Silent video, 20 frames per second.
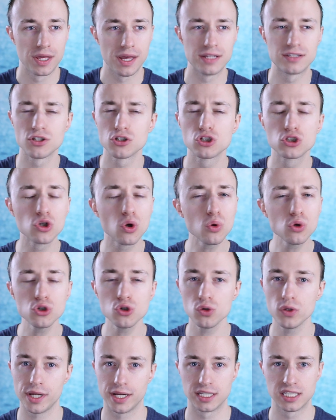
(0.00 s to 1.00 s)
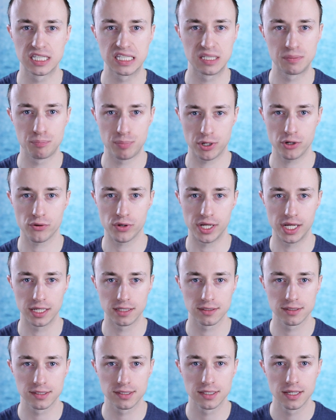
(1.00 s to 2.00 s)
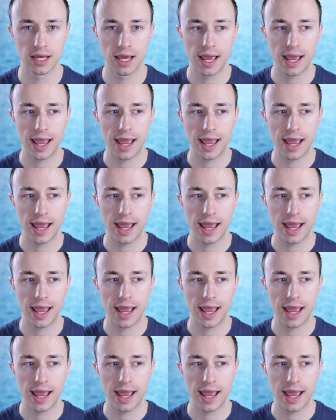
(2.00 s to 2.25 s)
It's a social experience.